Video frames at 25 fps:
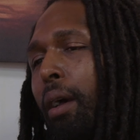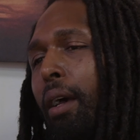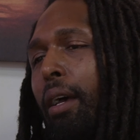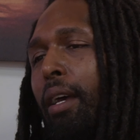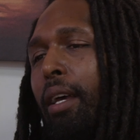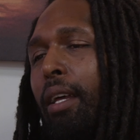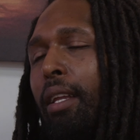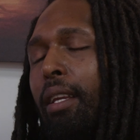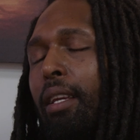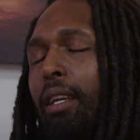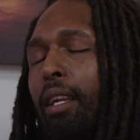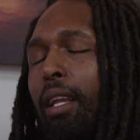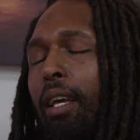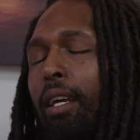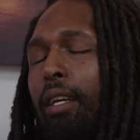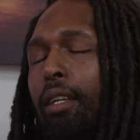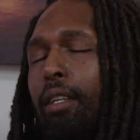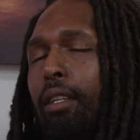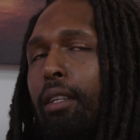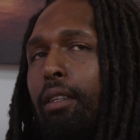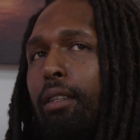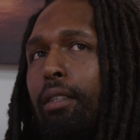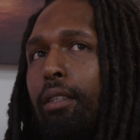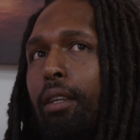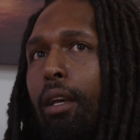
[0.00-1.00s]
where they
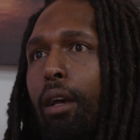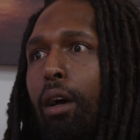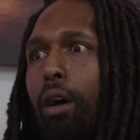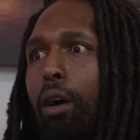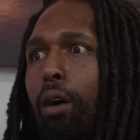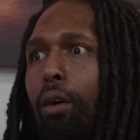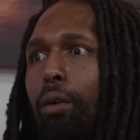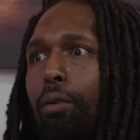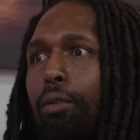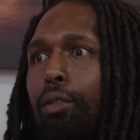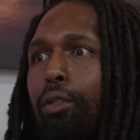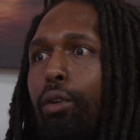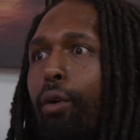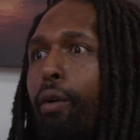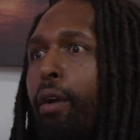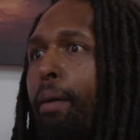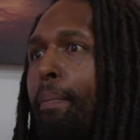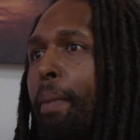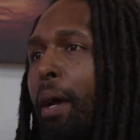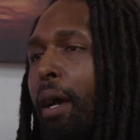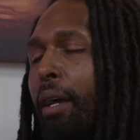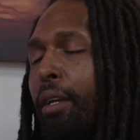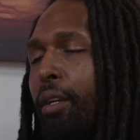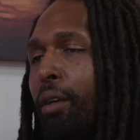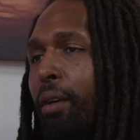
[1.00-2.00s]
say, oh, sorry
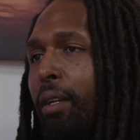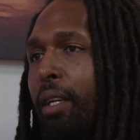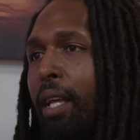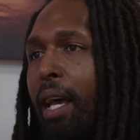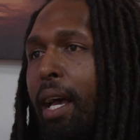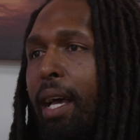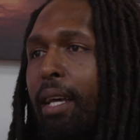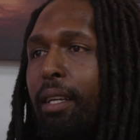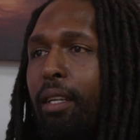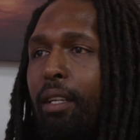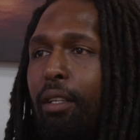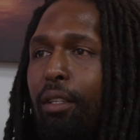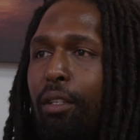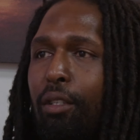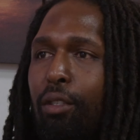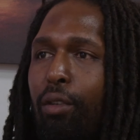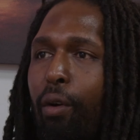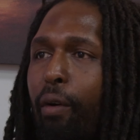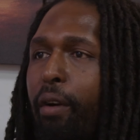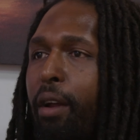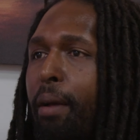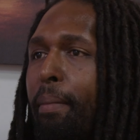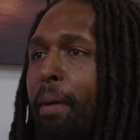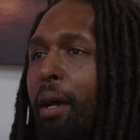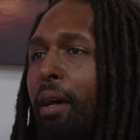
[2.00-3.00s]
about your dad and
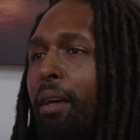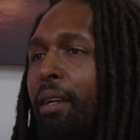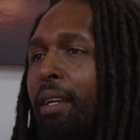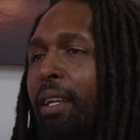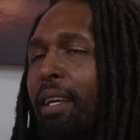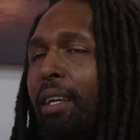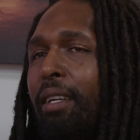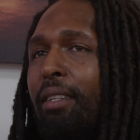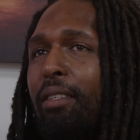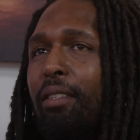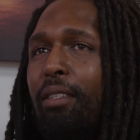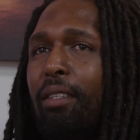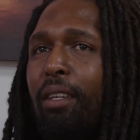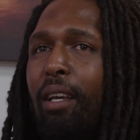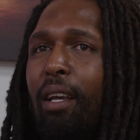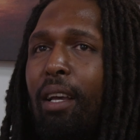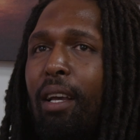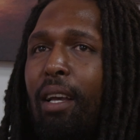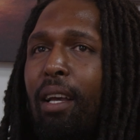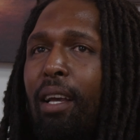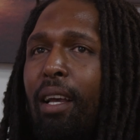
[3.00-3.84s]
sorry about this.